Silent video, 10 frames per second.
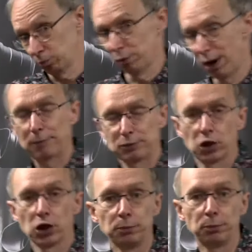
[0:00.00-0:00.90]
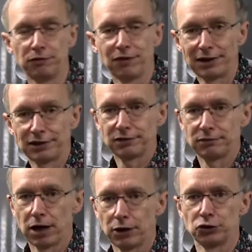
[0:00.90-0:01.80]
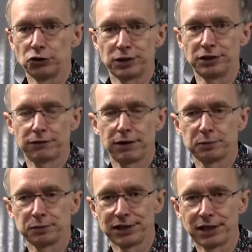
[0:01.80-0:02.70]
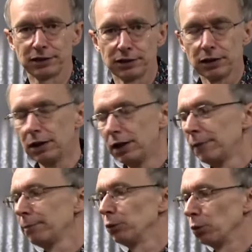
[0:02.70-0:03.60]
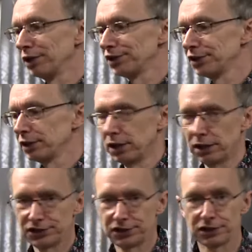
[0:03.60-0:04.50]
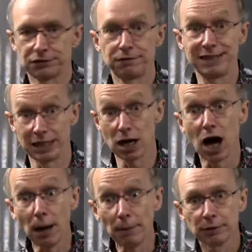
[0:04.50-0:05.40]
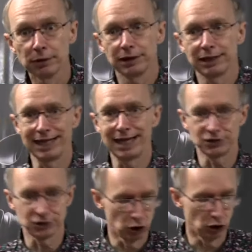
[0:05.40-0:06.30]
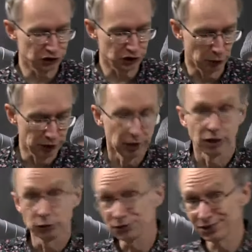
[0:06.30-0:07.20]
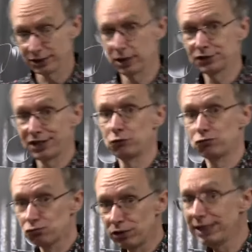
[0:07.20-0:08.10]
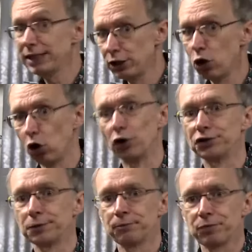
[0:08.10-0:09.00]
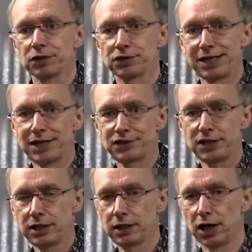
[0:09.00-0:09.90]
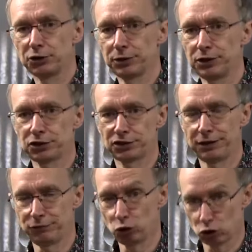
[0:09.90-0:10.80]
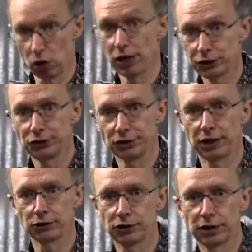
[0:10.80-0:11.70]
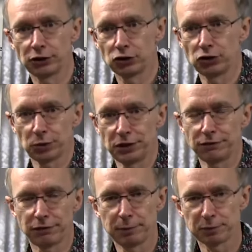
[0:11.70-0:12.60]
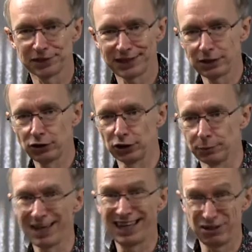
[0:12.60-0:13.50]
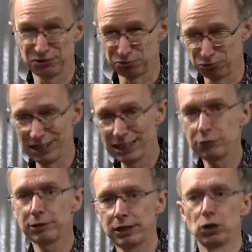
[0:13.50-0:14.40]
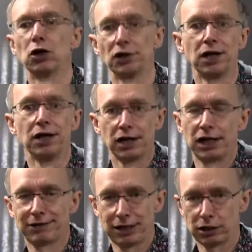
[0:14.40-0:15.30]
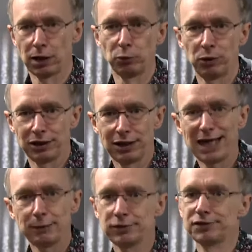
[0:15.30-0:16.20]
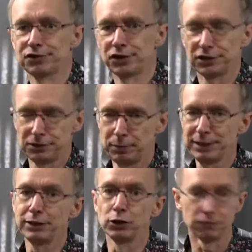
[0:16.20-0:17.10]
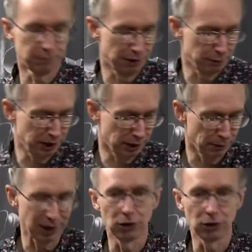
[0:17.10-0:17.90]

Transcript: perhaps cope with that 120 frames per second. But once the card starts filling up, it gets a lot slower. And also the cards get really hot. So the SD cards, if you try and shoot 100 and 120 frames per second on them, they get really, really hot. And I've had a couple where the labels have started peeling off. They've become that